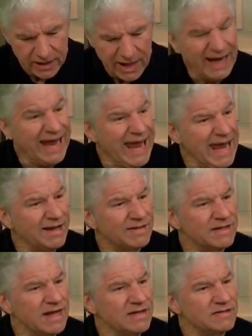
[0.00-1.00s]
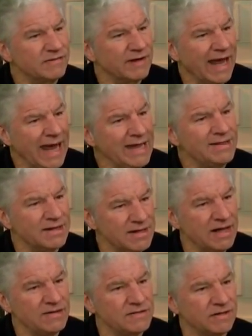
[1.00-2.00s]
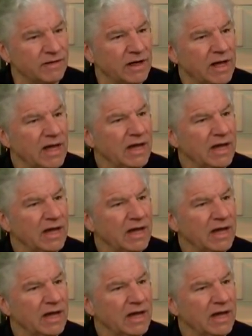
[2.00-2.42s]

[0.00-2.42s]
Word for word: I hated the taste of it, hate the taste of it.